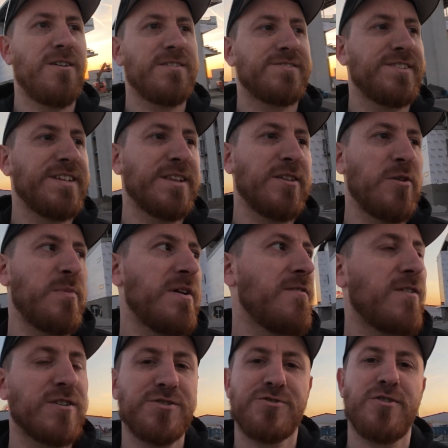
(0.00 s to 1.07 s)
You've seen a little bit of
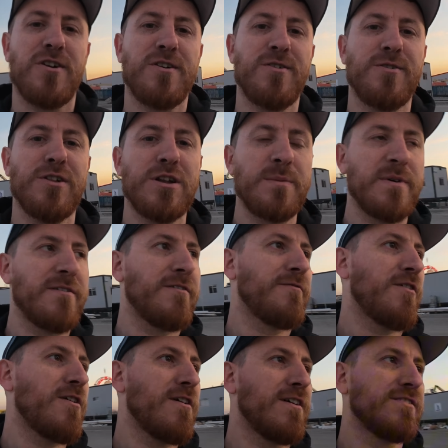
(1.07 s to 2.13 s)
our struggle, a little bit of
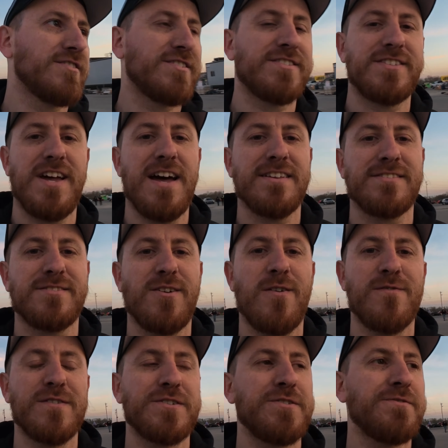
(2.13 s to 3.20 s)
our success
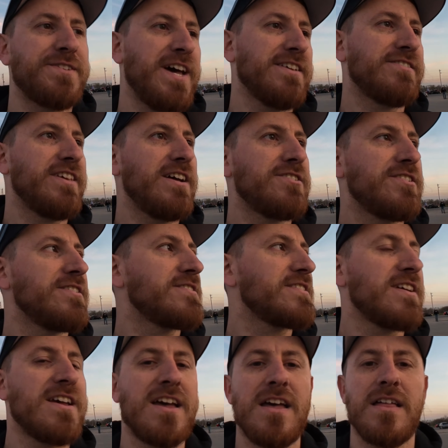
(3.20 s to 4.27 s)
over 2 test sessions.
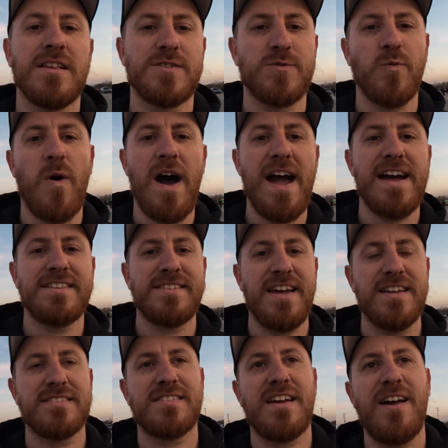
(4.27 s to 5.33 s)
This is why I
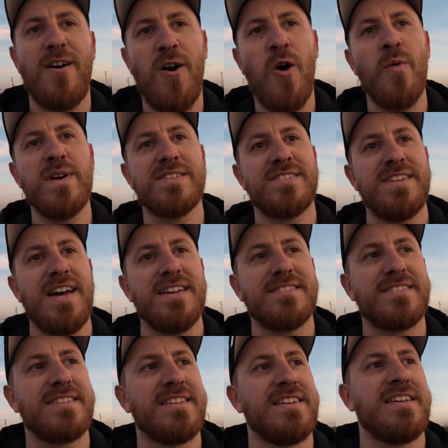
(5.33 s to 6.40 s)
test. I always
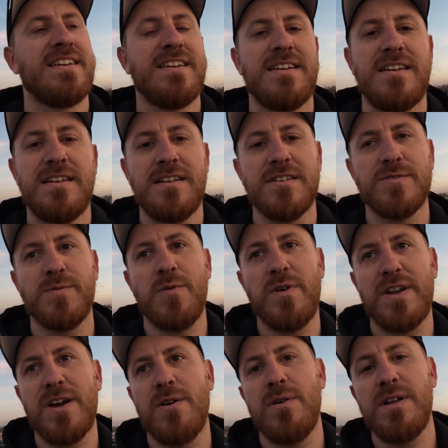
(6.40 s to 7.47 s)
test, because we want
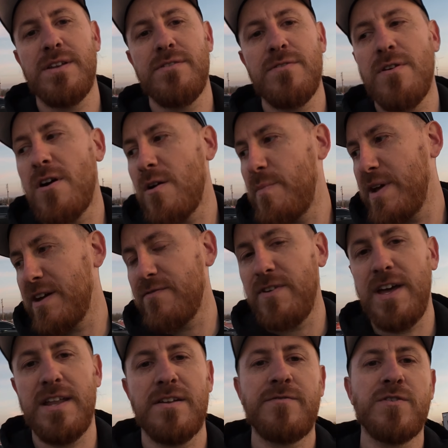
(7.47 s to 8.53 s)
to go into our big
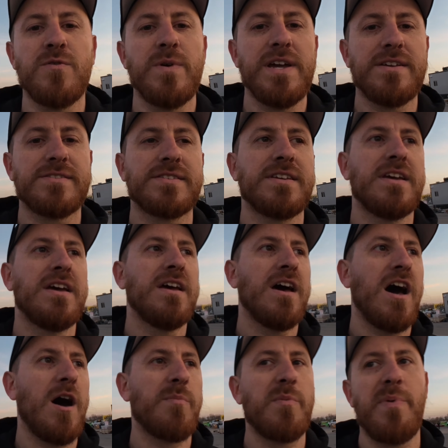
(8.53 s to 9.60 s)
event in a few weeks
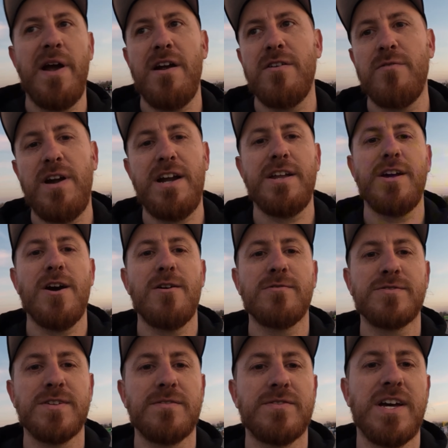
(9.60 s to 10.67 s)
prepared and ready to go.
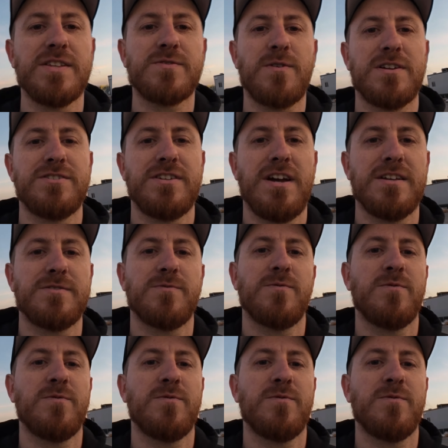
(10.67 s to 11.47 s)
So thanks for watching, guys.